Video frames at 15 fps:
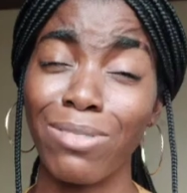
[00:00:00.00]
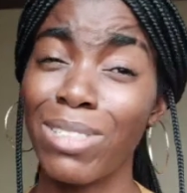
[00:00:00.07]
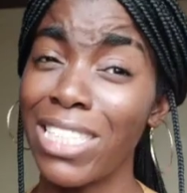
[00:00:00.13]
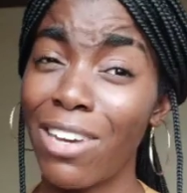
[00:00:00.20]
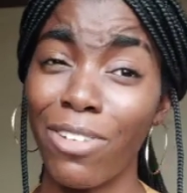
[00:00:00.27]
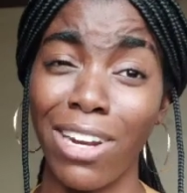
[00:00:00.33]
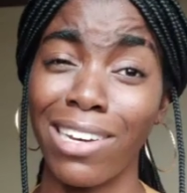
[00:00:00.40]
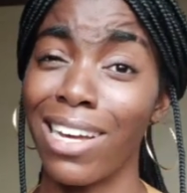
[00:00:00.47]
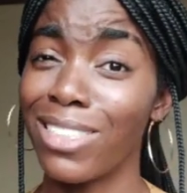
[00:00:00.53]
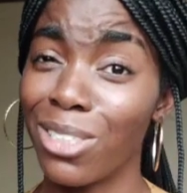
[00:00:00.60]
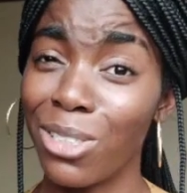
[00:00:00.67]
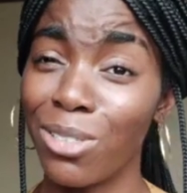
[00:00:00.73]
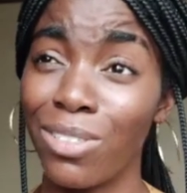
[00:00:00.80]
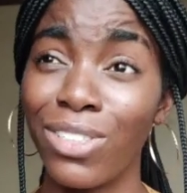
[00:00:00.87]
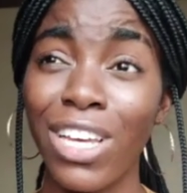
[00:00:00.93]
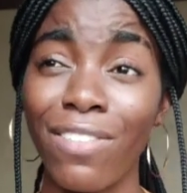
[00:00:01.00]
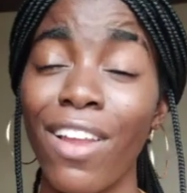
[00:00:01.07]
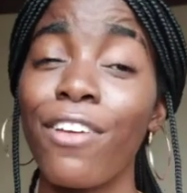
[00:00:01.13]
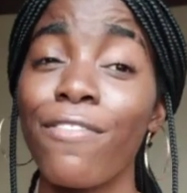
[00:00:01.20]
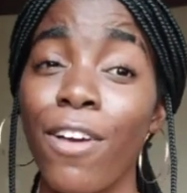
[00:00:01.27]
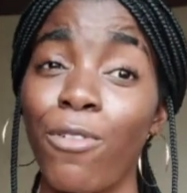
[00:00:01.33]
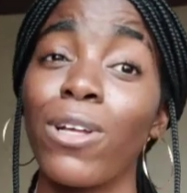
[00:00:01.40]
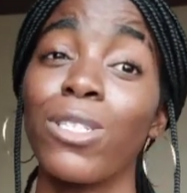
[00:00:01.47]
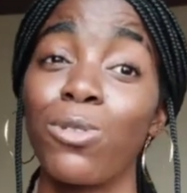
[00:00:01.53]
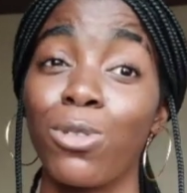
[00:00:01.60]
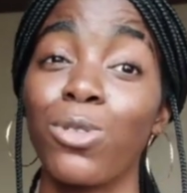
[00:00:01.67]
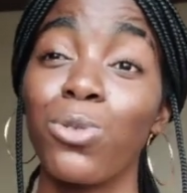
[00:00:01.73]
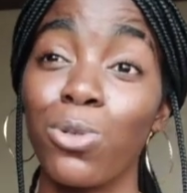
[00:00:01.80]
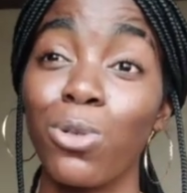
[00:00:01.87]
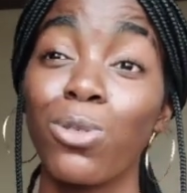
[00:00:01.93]
We still have other categories. We still have like 5 categories
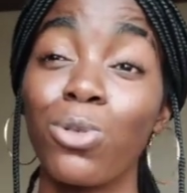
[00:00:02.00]
to go.